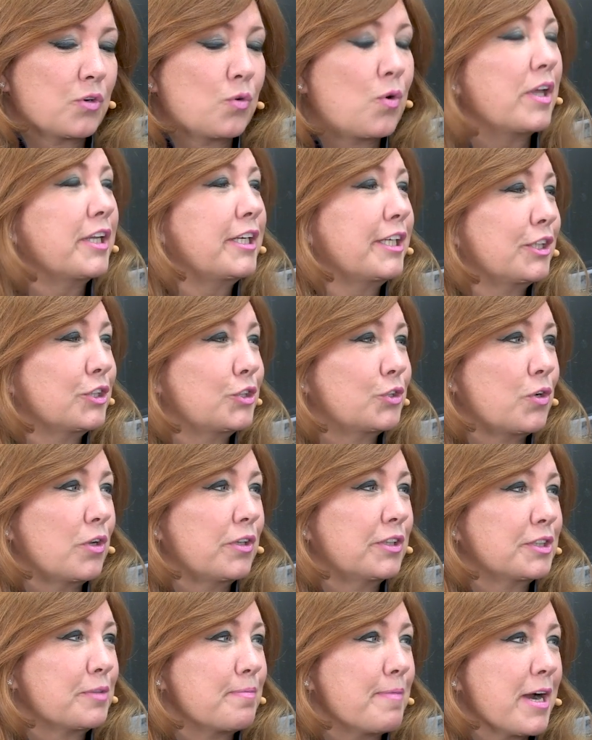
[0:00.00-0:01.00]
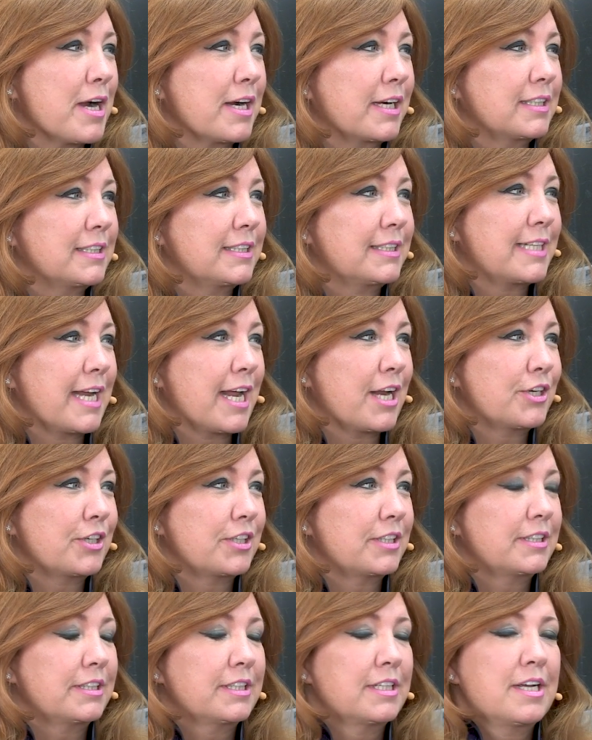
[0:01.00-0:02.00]
quality control is American
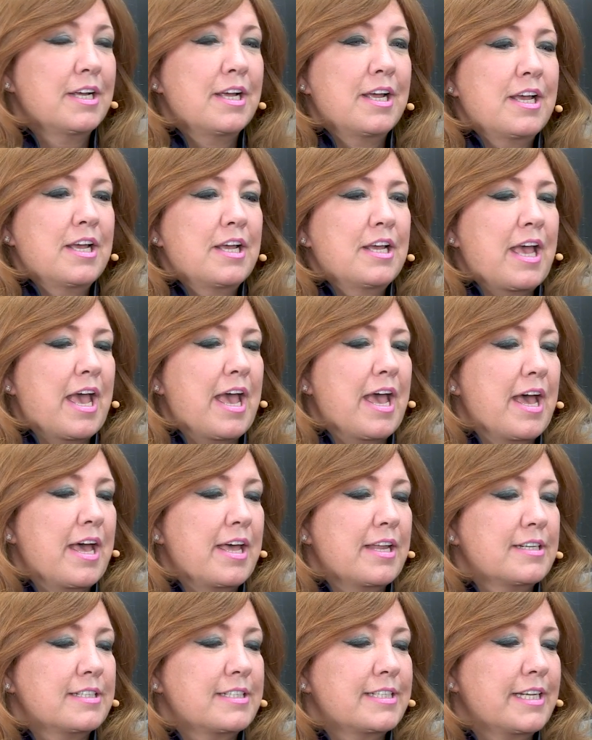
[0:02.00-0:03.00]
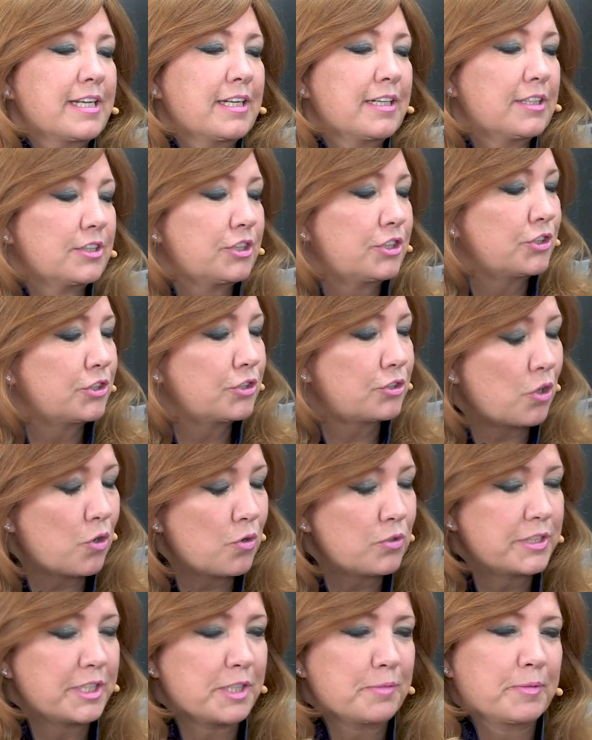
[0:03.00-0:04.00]
standard. And it is
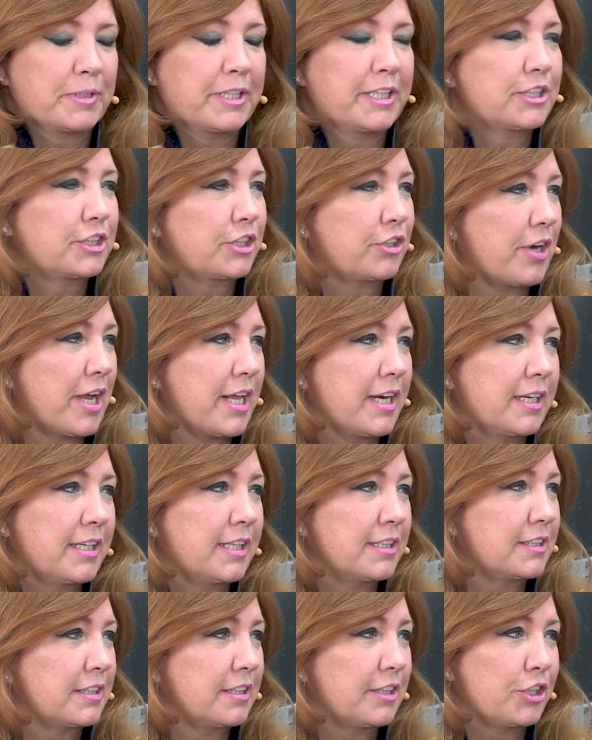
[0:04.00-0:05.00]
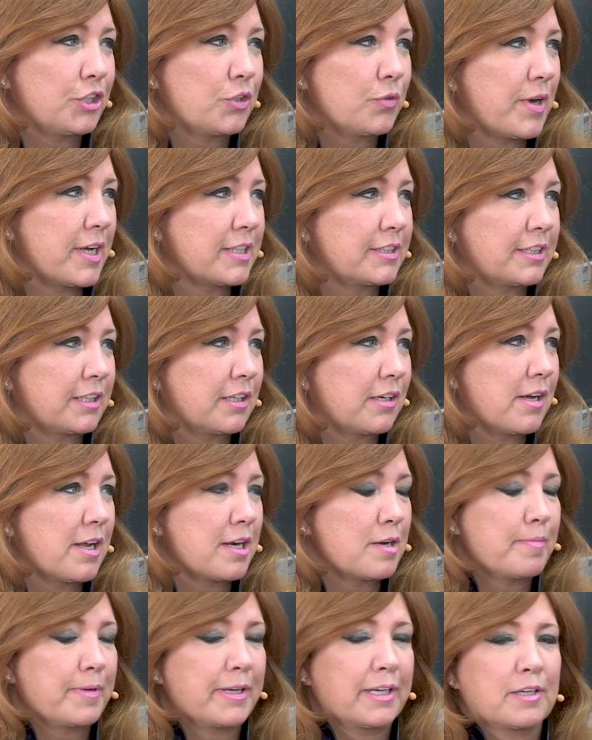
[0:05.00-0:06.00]
so deeply integrated into the US
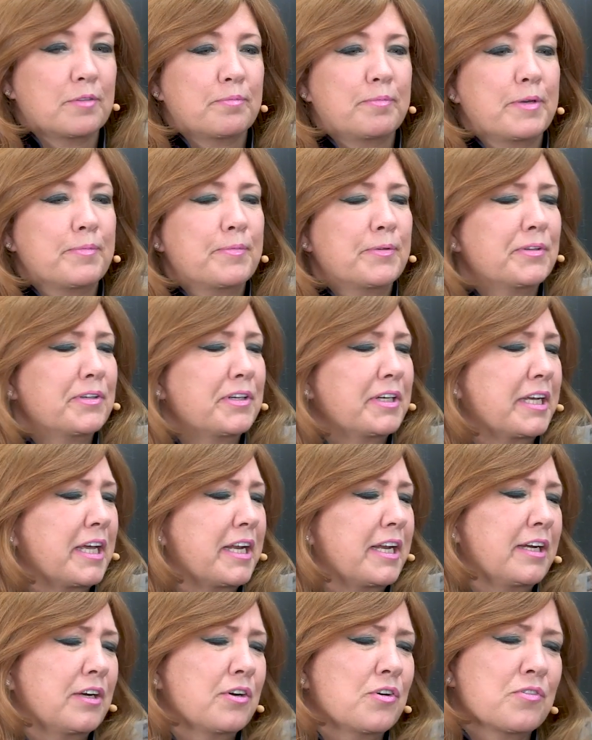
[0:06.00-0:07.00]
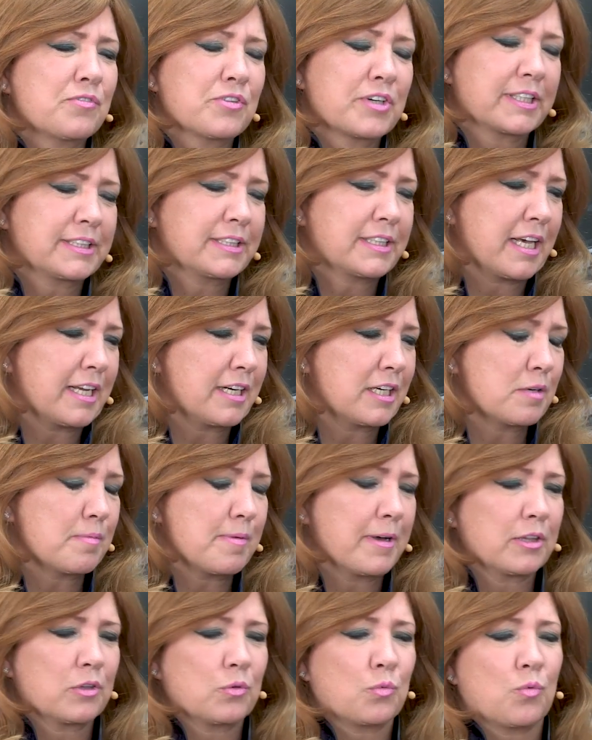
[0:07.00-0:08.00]
economy. And people are getting overexcited
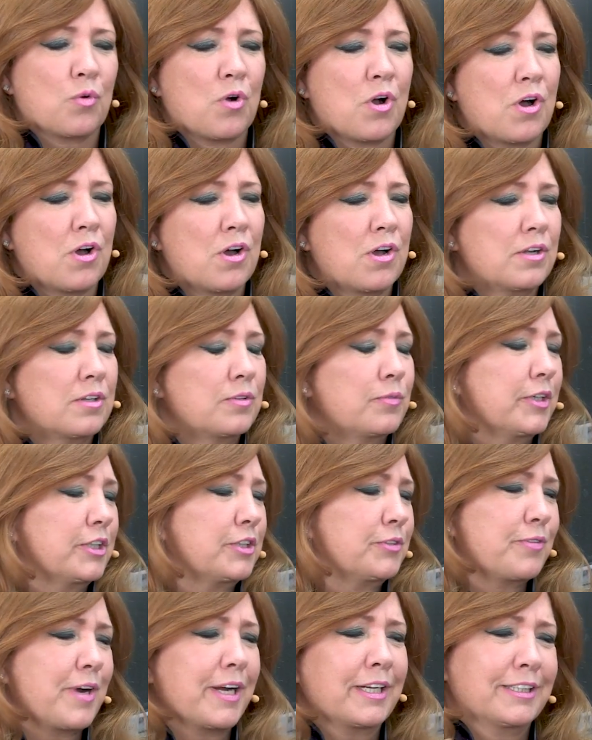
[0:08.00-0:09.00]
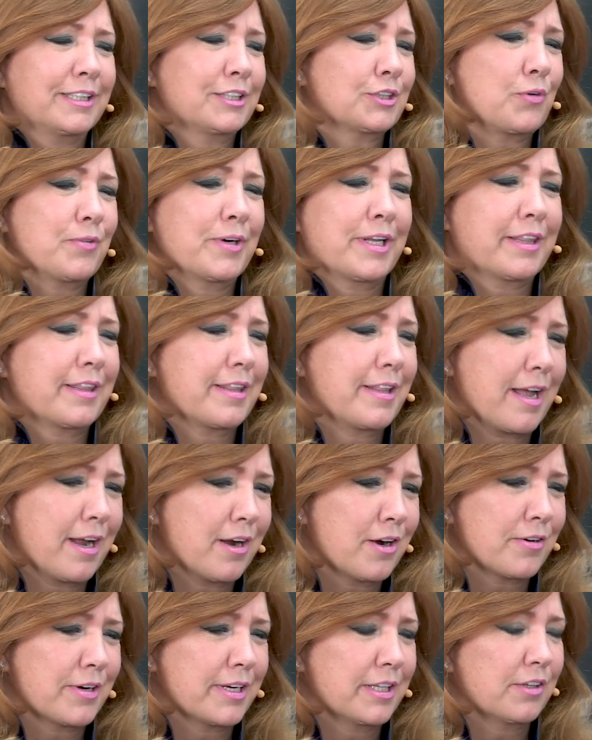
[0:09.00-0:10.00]
about the wall, which frankly is already
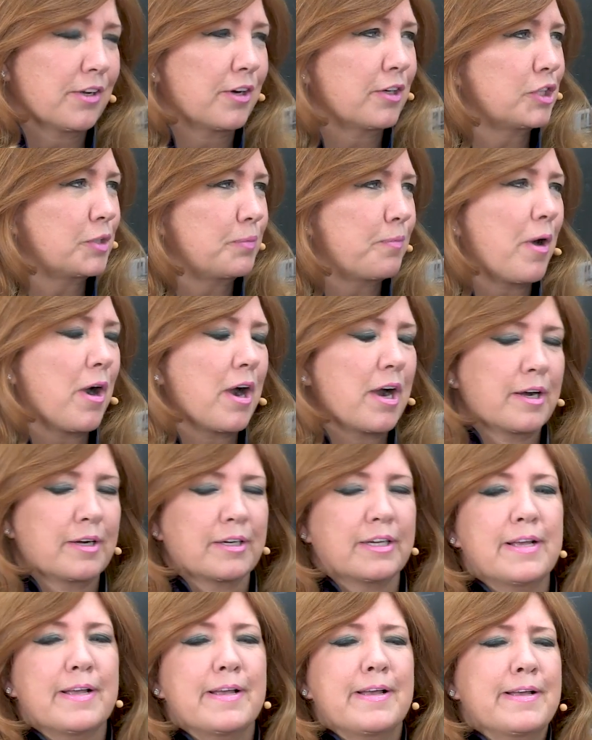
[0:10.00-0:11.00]
there in large part.